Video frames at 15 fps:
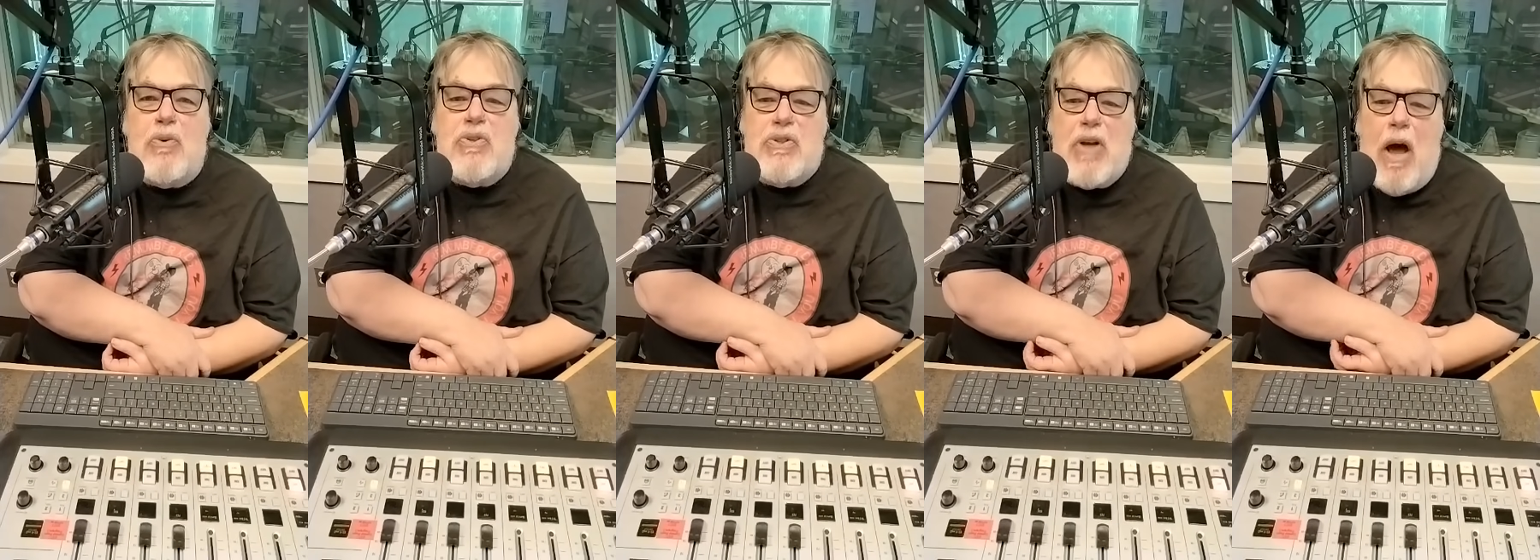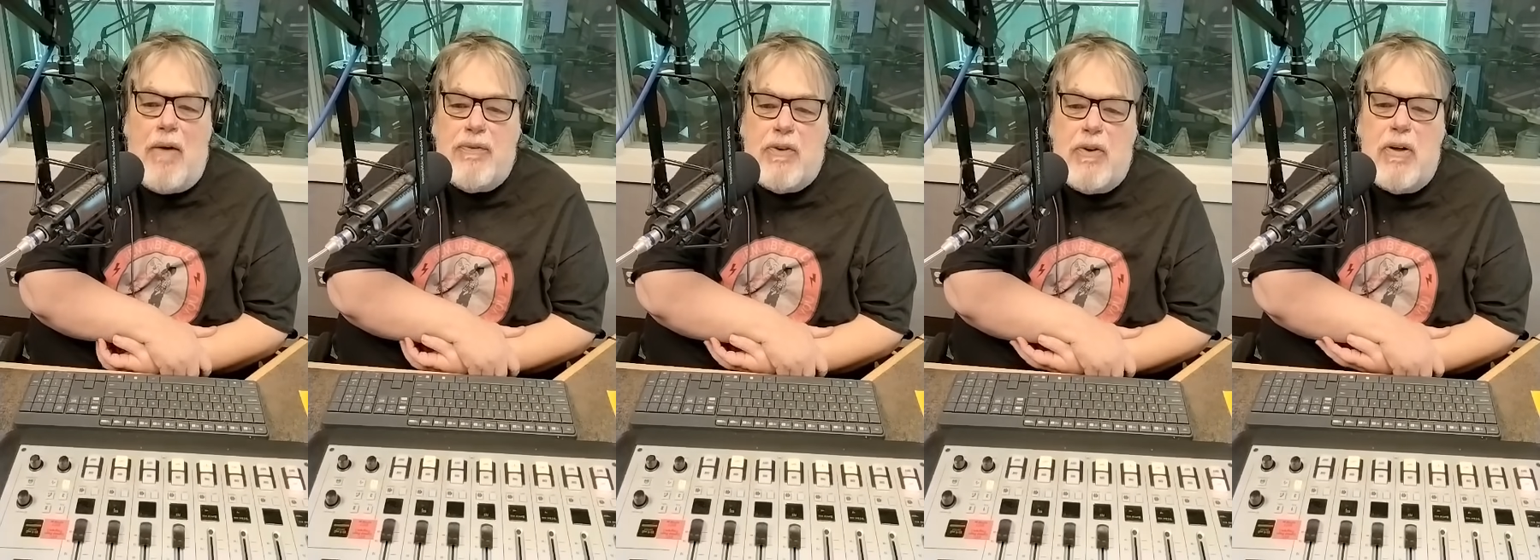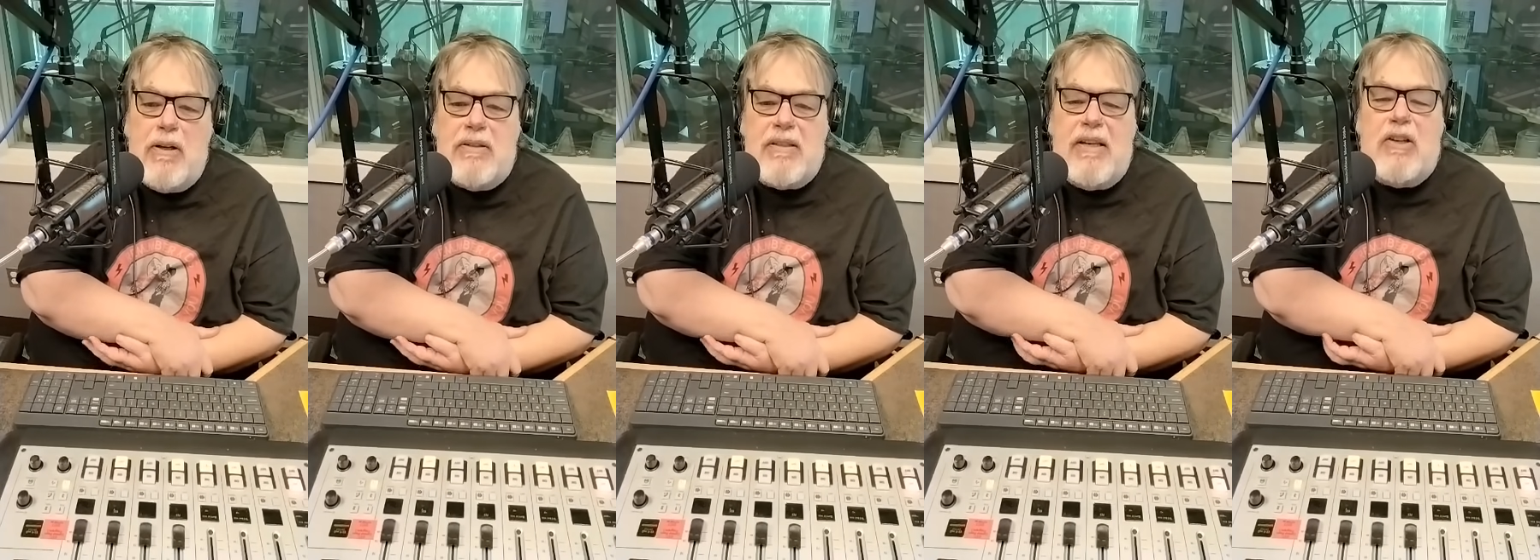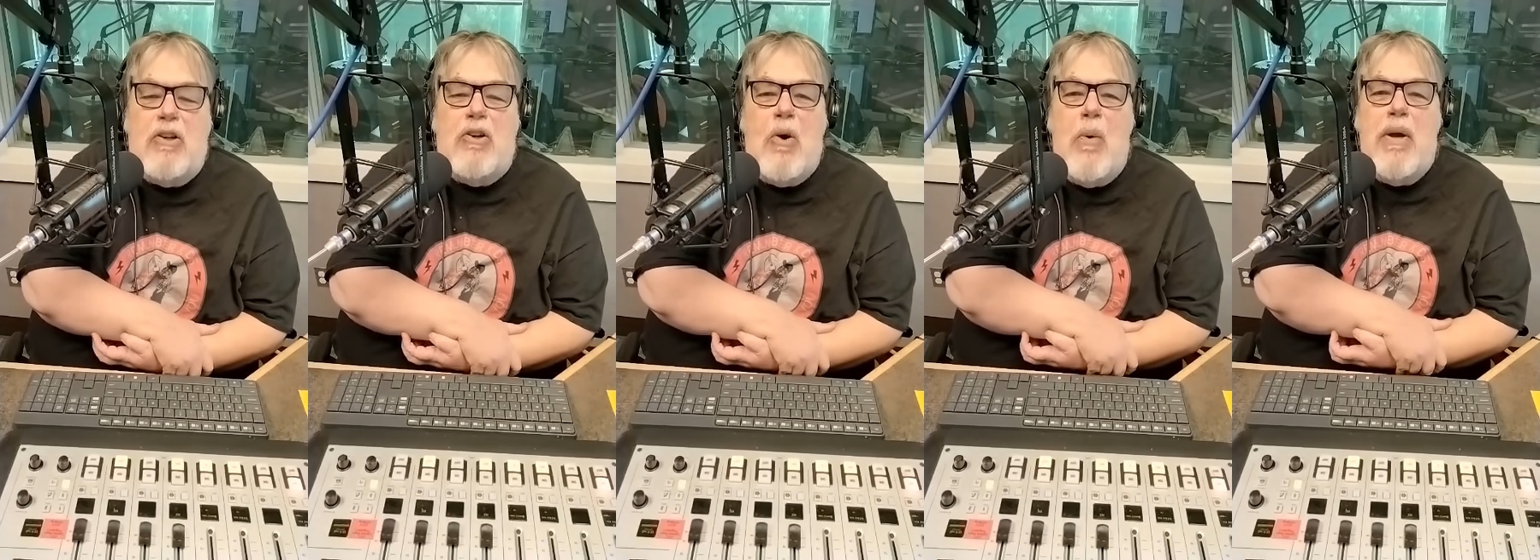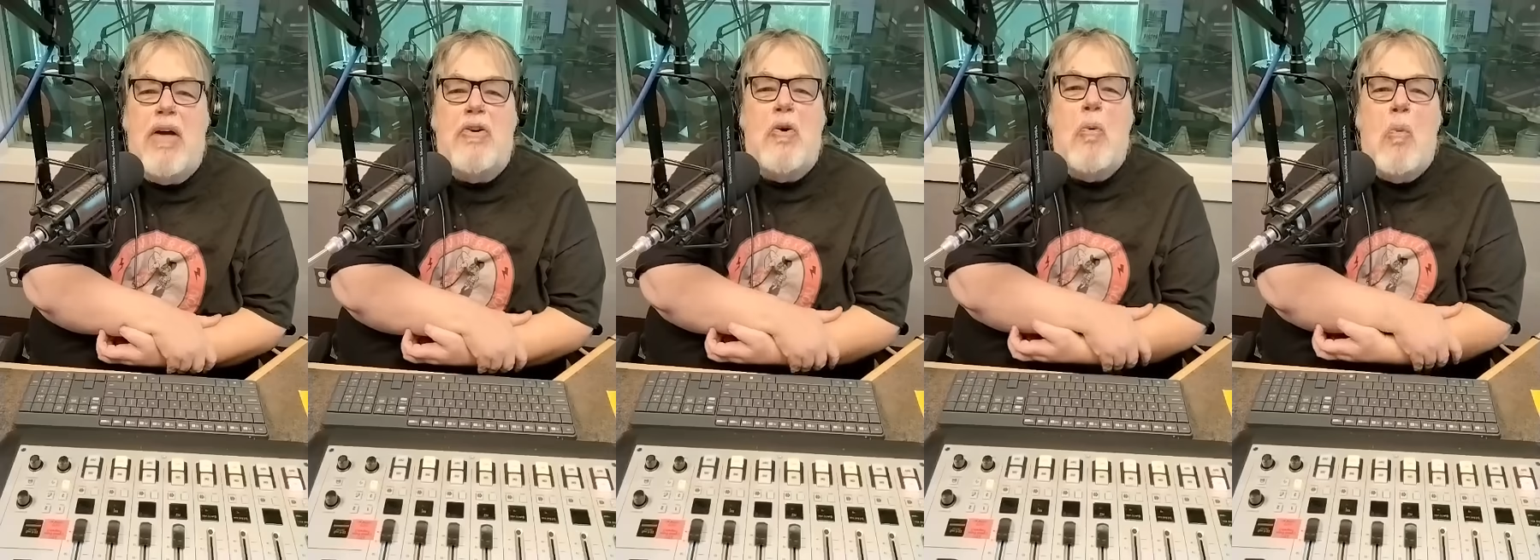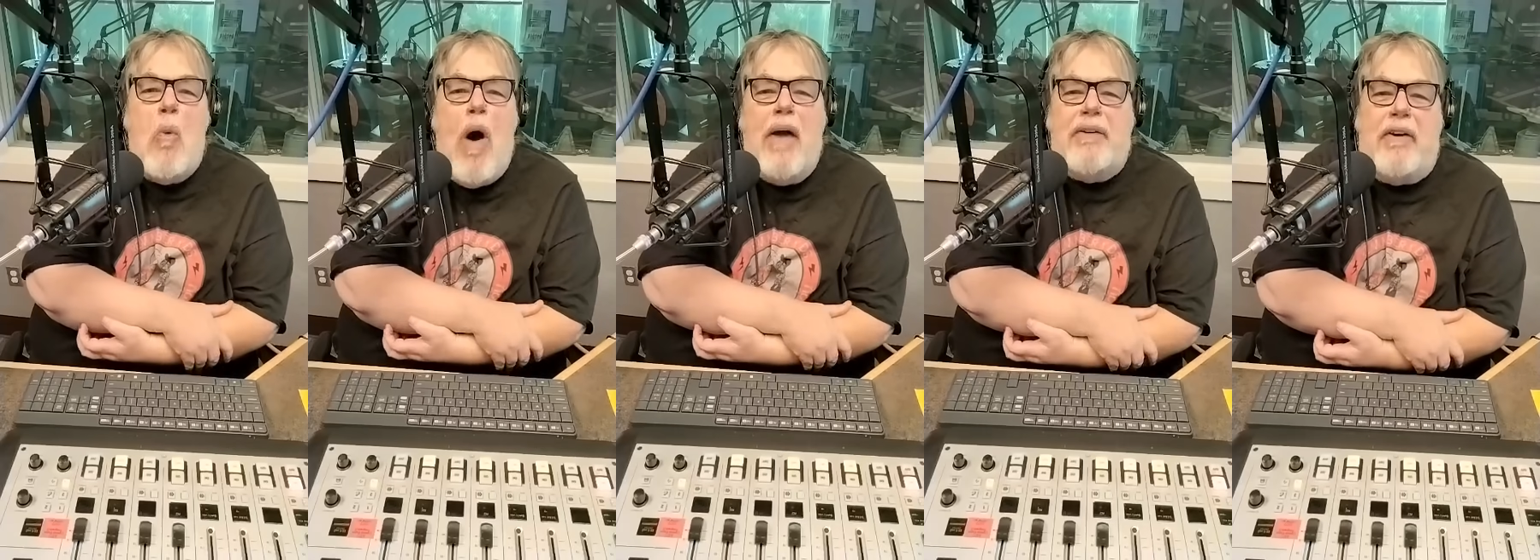softer. It's like you're going
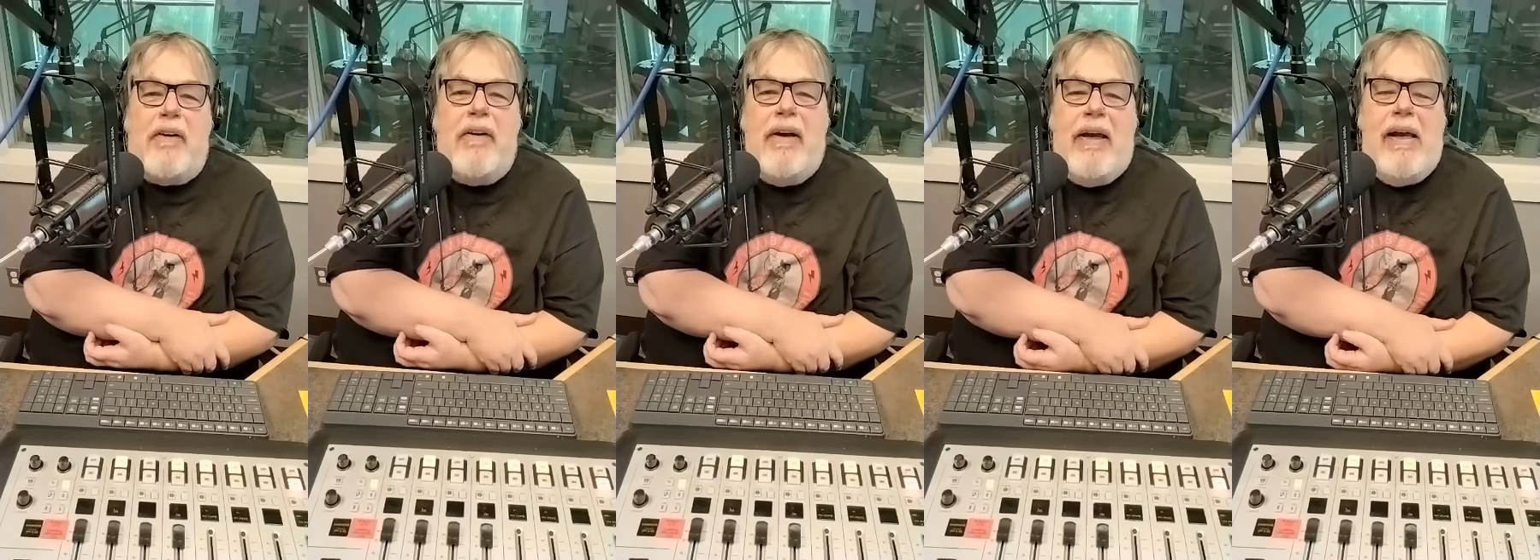underwater.